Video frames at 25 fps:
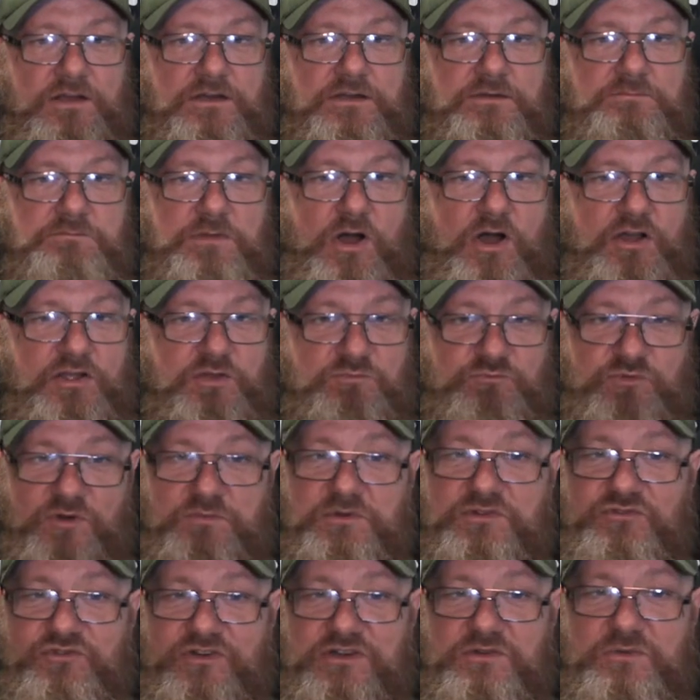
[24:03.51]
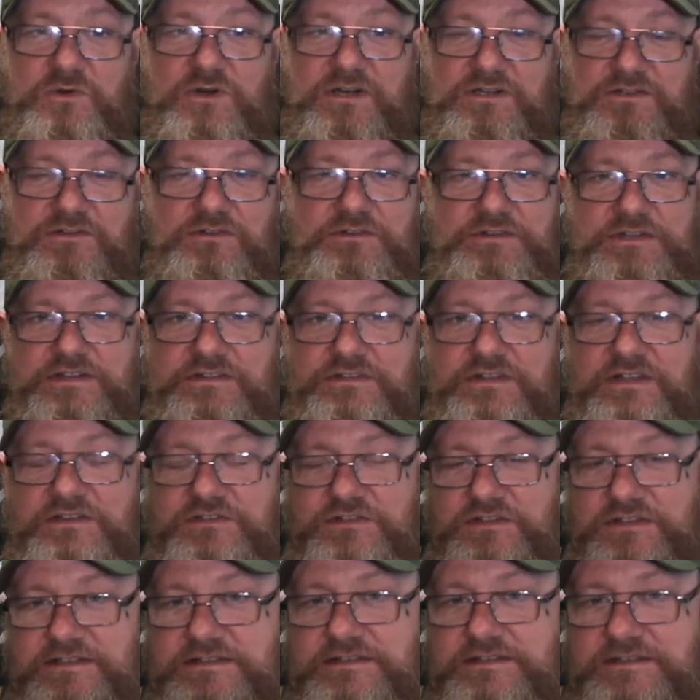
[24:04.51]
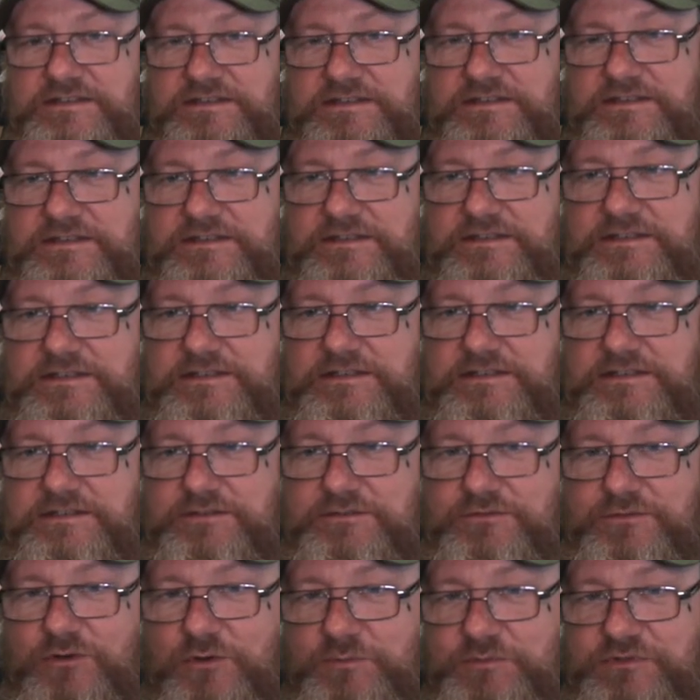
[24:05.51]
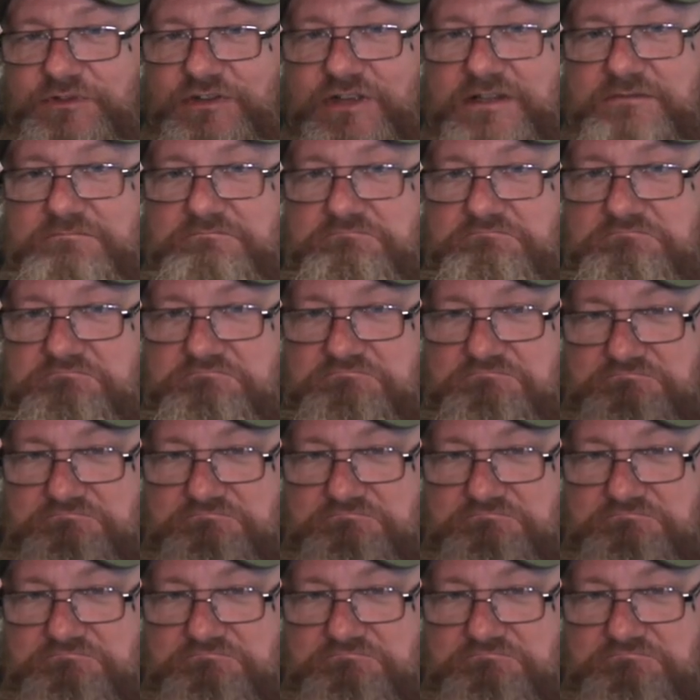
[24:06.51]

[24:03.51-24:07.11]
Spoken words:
I could probably drink quite a lot of these actually. 4%.